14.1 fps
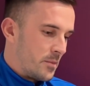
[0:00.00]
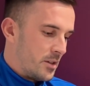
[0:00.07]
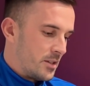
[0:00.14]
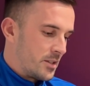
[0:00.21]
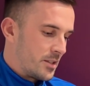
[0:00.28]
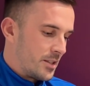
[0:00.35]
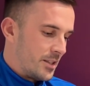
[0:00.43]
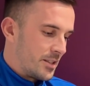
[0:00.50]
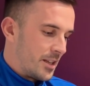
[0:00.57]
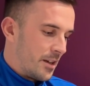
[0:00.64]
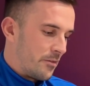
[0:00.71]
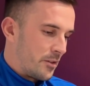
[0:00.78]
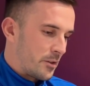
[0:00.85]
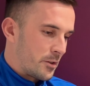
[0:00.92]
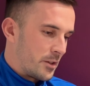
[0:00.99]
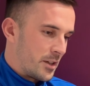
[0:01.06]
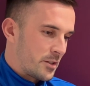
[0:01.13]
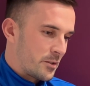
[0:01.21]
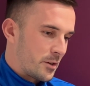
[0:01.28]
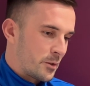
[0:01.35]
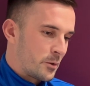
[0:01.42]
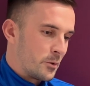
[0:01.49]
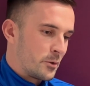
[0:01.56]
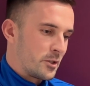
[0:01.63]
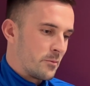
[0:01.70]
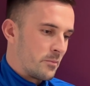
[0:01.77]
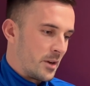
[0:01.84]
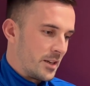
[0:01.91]
He's definitely got that sort of
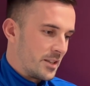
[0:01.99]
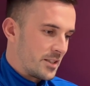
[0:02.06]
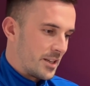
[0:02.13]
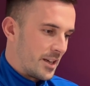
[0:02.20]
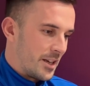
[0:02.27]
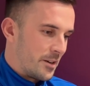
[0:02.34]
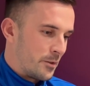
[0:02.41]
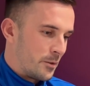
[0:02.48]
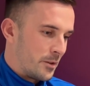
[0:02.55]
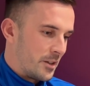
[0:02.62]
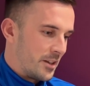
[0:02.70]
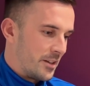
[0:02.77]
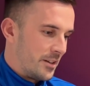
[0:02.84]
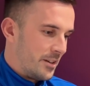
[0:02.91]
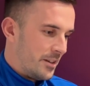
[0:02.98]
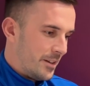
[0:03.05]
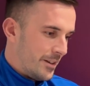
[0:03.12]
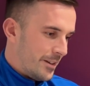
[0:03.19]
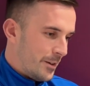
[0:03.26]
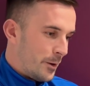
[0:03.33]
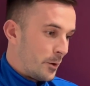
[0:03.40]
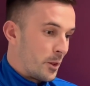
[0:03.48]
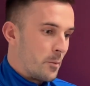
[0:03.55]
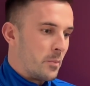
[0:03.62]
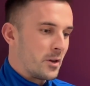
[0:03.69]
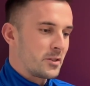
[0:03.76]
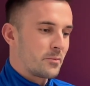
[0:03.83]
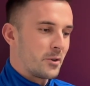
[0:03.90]
coaching mindset and all the
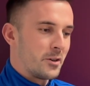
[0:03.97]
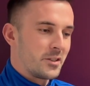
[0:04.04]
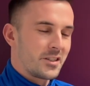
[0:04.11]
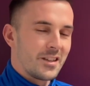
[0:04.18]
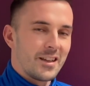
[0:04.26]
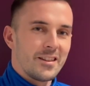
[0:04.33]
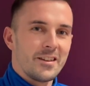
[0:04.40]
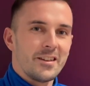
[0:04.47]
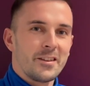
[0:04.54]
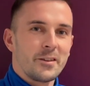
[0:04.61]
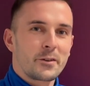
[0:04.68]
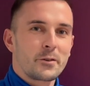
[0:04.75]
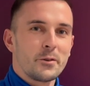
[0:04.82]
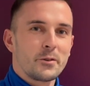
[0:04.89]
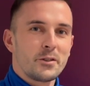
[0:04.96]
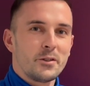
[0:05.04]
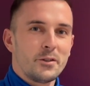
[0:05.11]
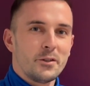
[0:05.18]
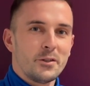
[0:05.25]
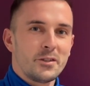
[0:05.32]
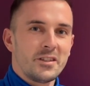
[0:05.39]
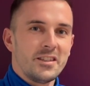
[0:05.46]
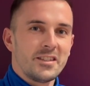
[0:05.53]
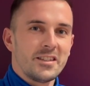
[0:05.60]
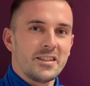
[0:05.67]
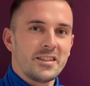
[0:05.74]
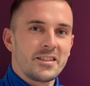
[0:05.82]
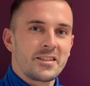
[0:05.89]
buzzwords that the coaches use these
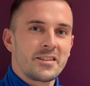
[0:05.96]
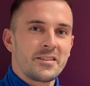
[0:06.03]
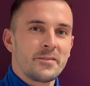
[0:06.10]
days.